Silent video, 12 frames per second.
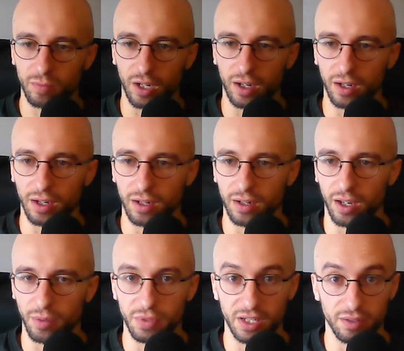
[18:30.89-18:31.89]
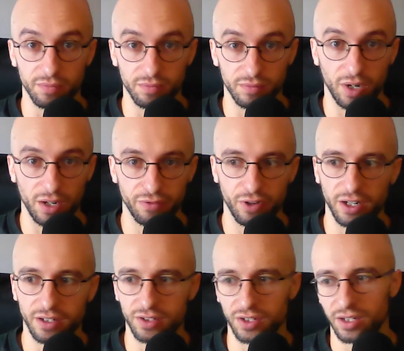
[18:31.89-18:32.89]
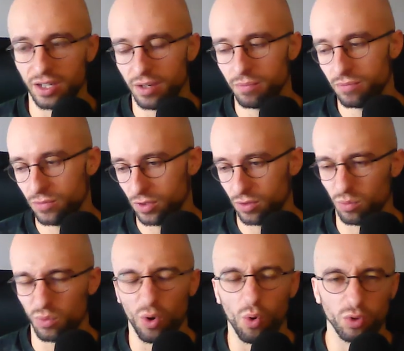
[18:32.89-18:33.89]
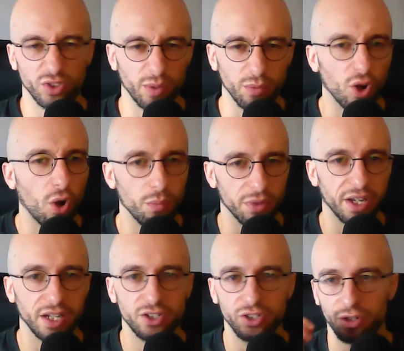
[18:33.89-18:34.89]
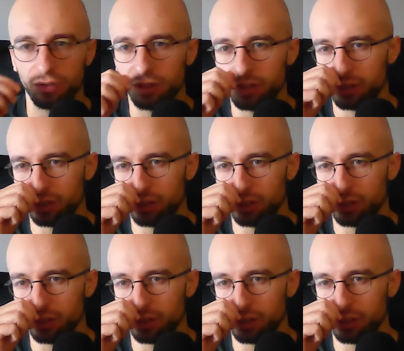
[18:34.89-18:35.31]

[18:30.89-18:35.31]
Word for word: uh, like me and my friends and him, uh, or some combination of us.